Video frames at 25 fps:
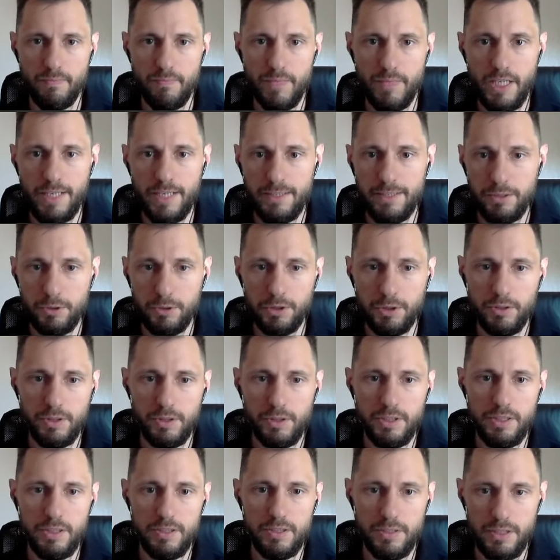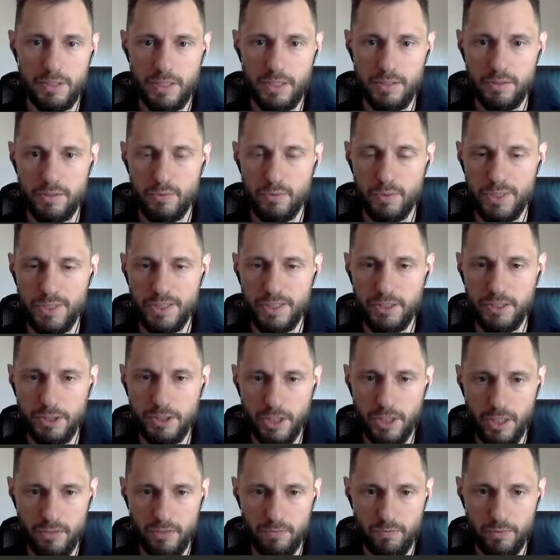I usually test with the
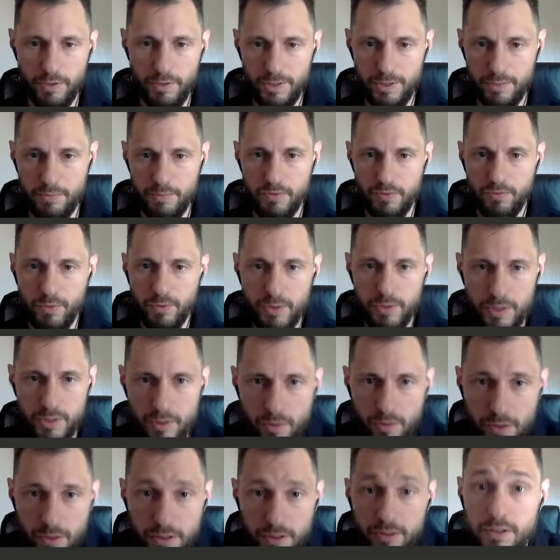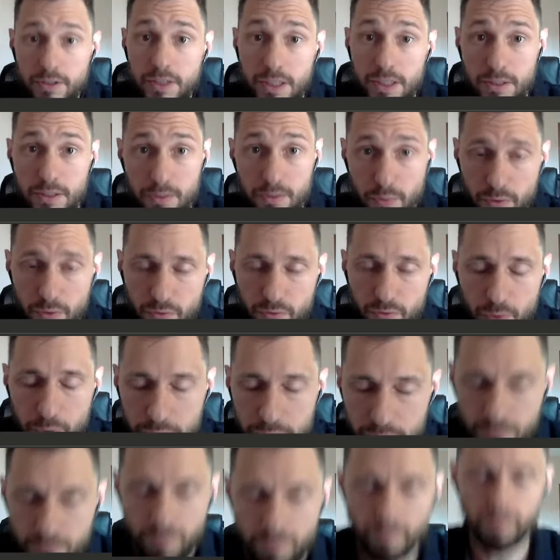chat first before starting to test with voice.